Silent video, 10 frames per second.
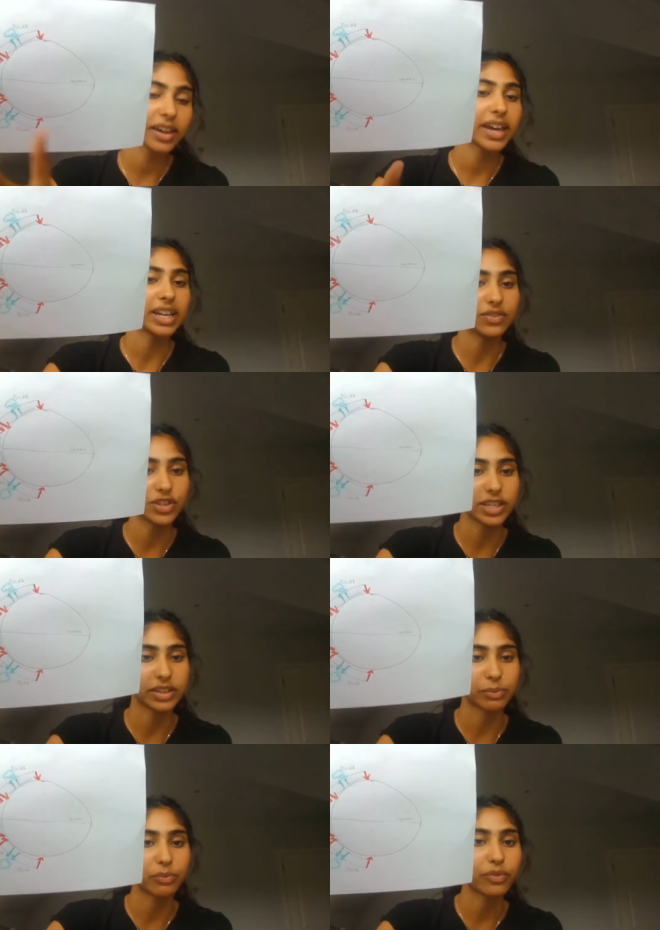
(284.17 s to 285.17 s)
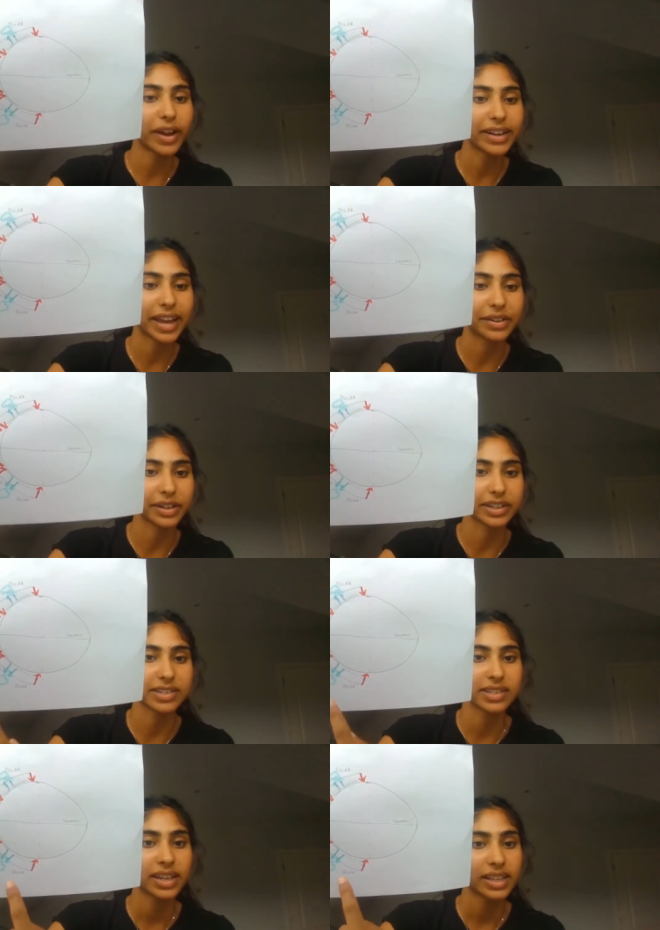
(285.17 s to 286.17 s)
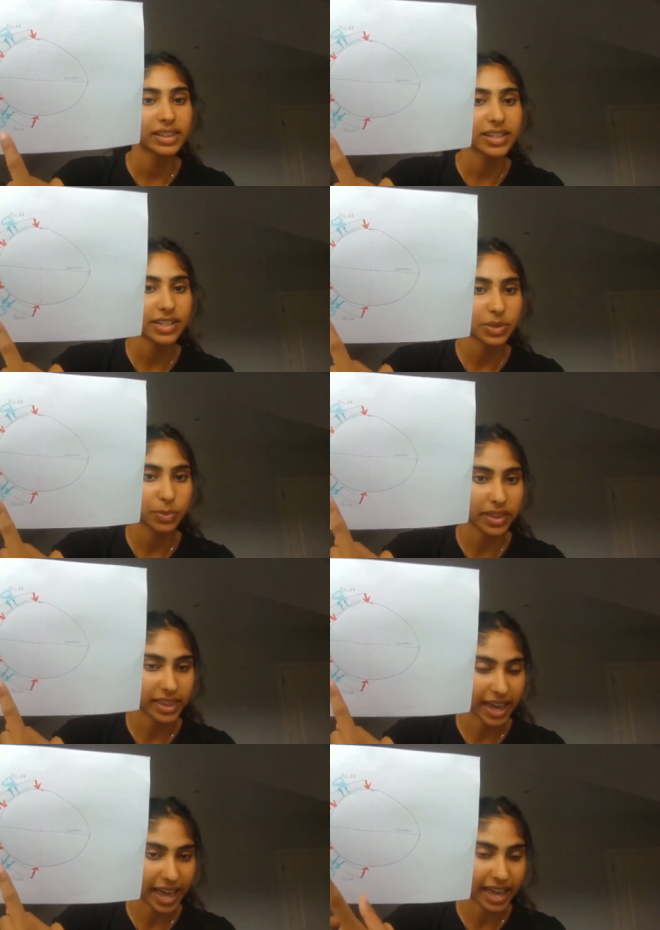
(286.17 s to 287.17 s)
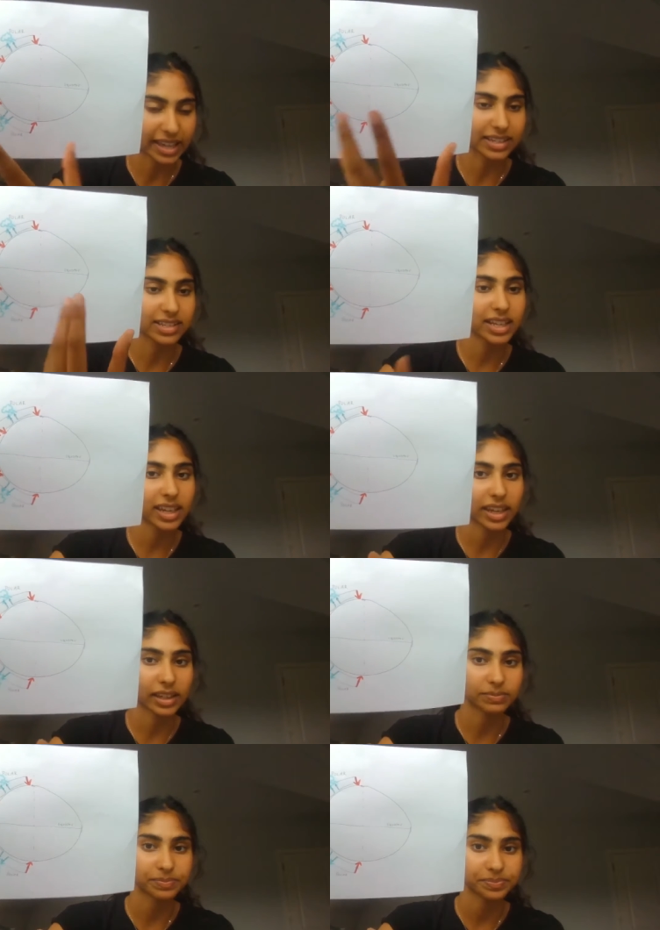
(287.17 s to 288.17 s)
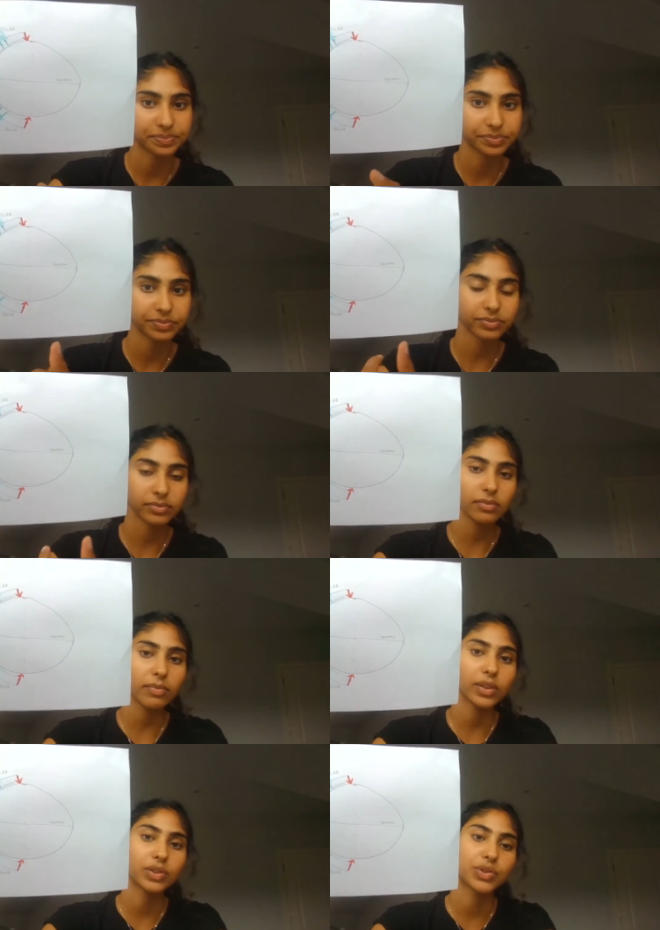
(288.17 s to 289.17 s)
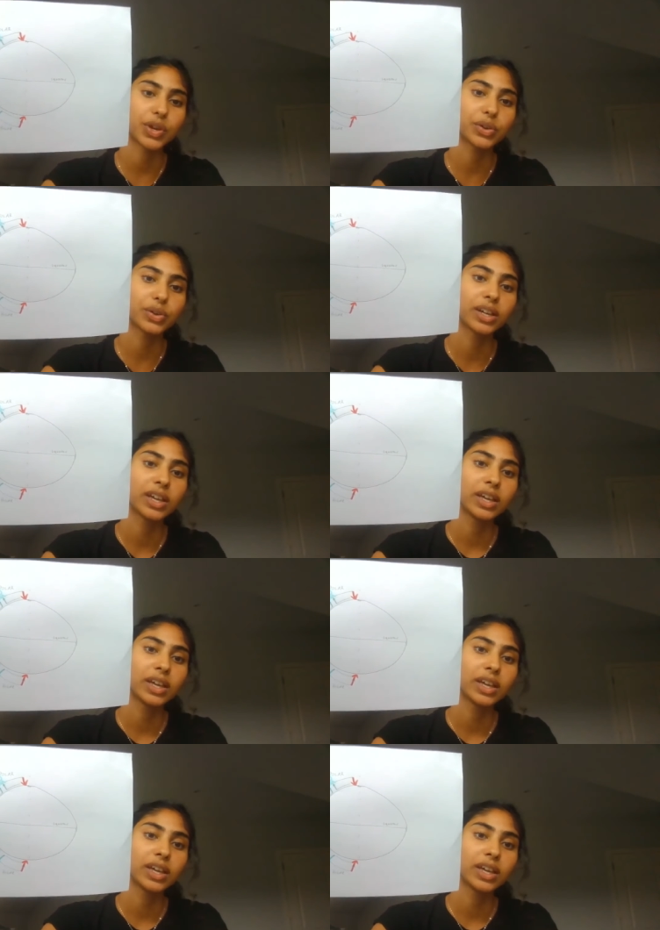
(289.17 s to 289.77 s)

And if you see the red areas, this is where the air is sinking. So